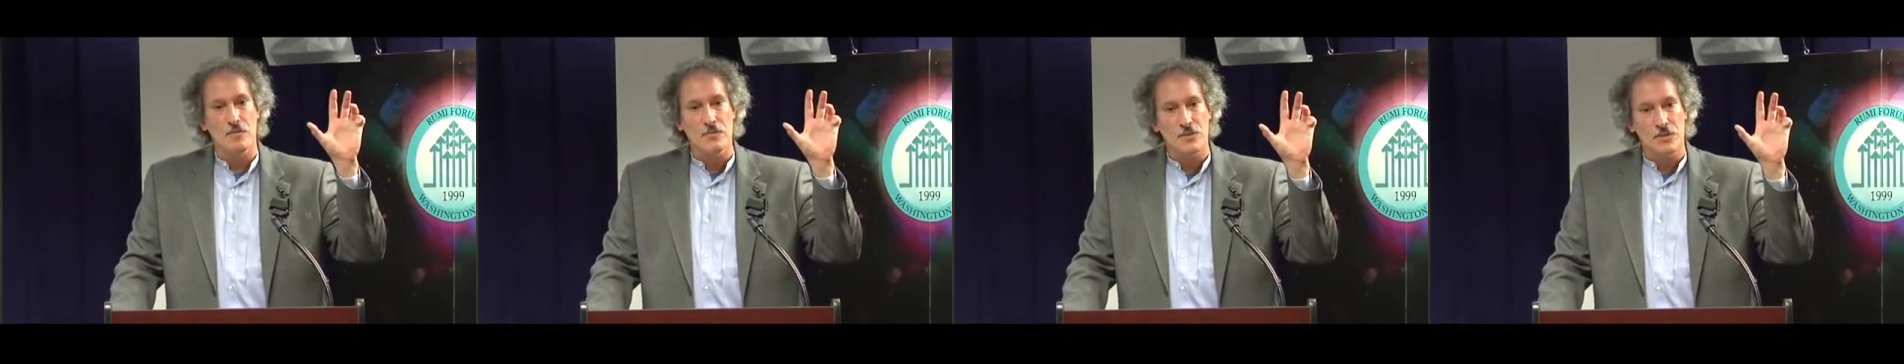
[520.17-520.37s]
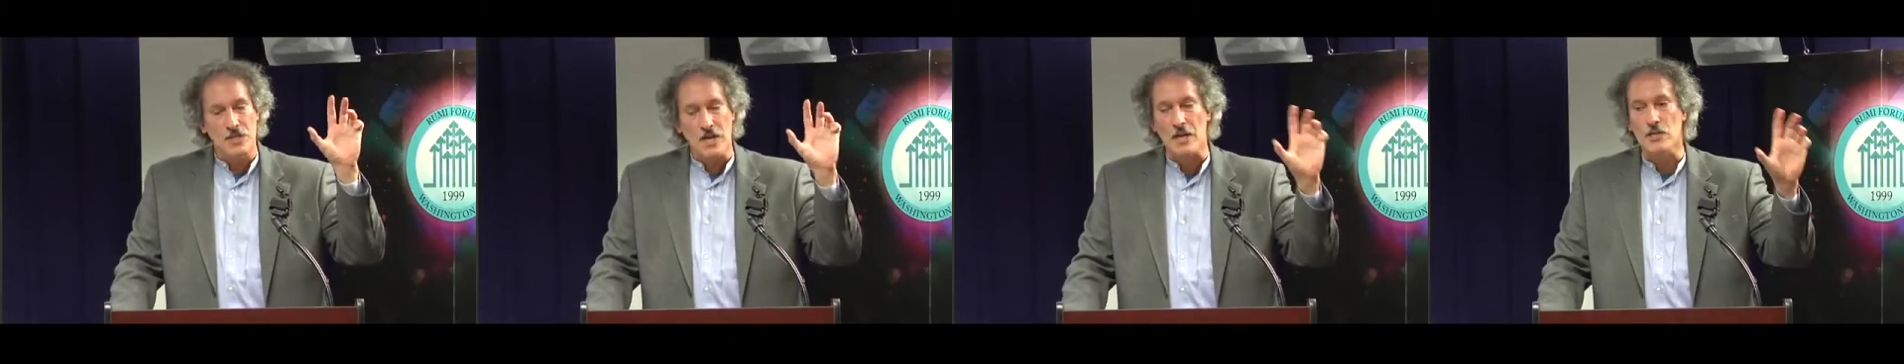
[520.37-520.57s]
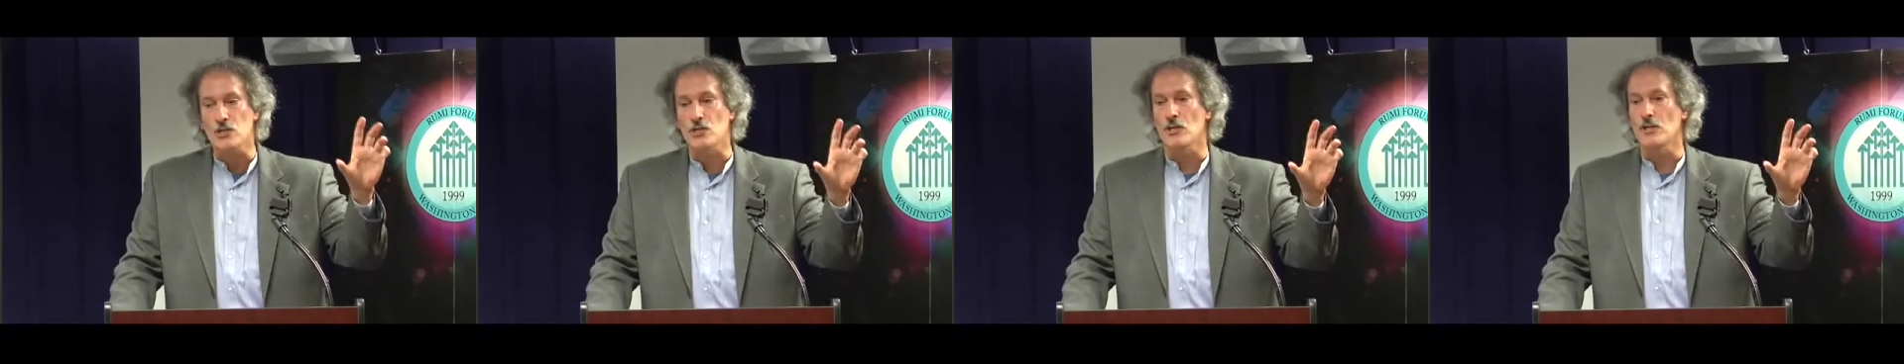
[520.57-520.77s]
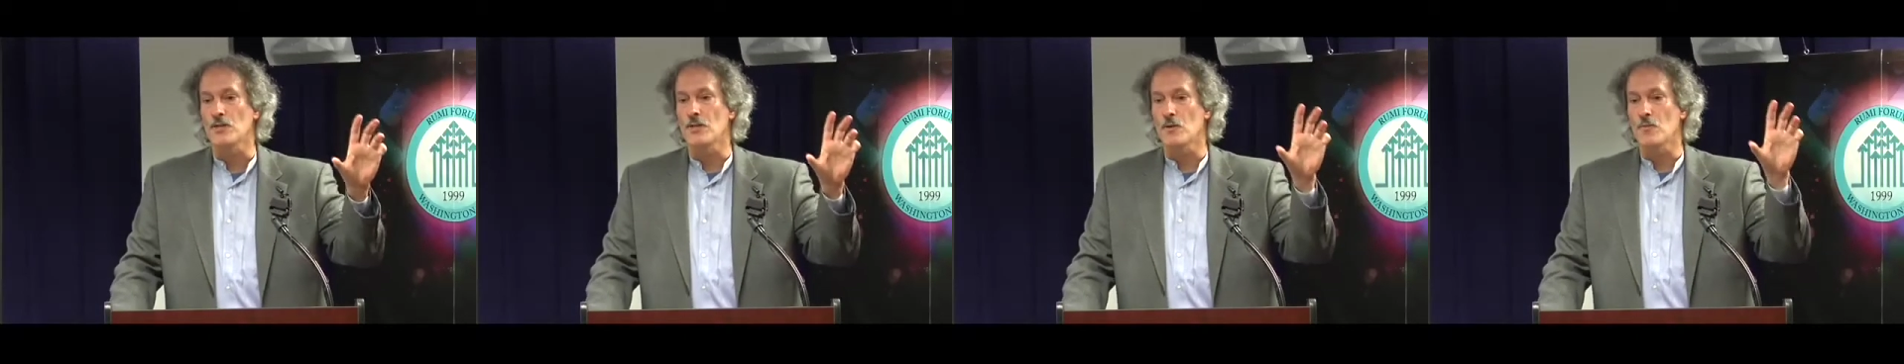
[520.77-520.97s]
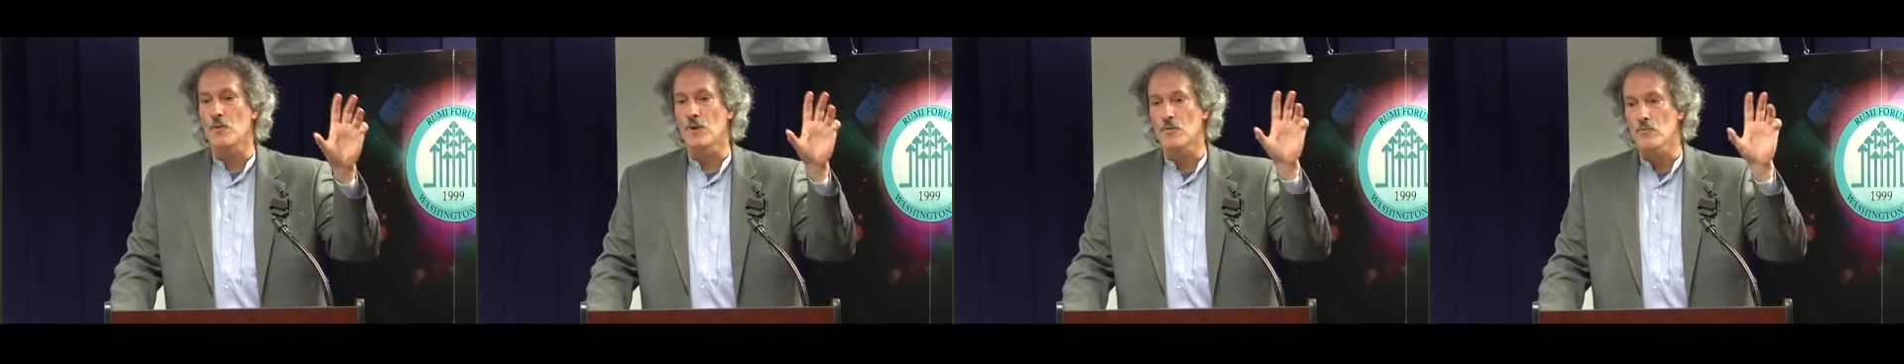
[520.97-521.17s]
section
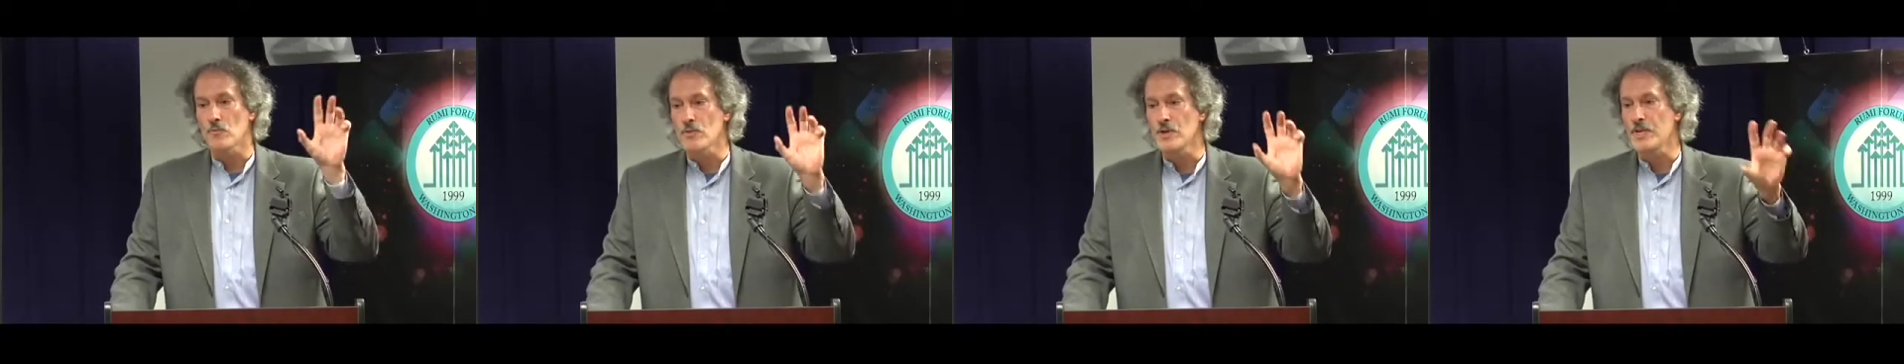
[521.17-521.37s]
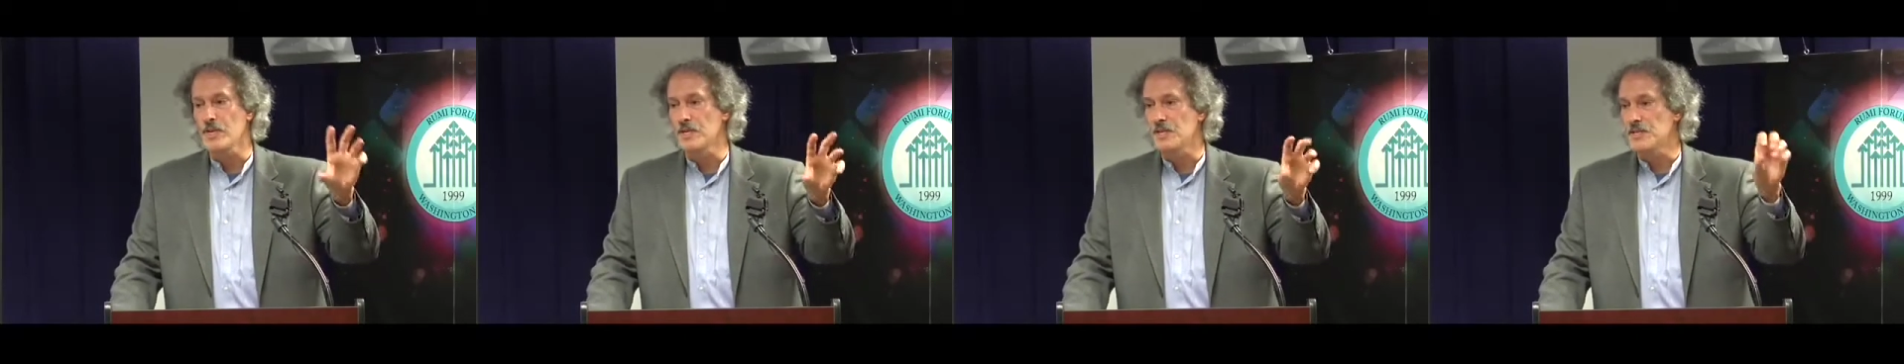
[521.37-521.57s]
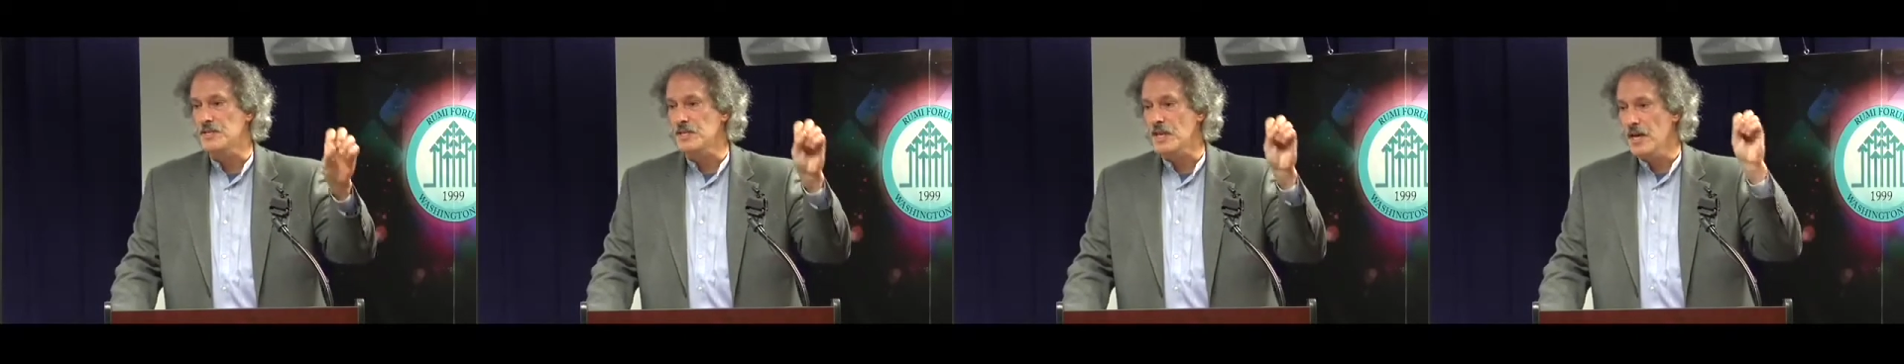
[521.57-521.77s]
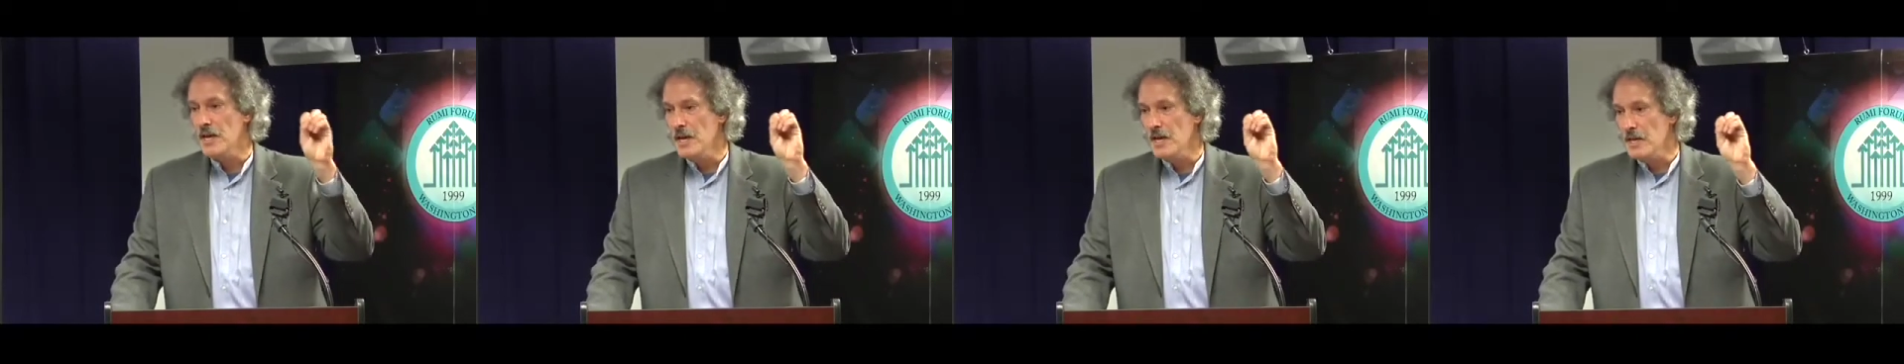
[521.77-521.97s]
that one reads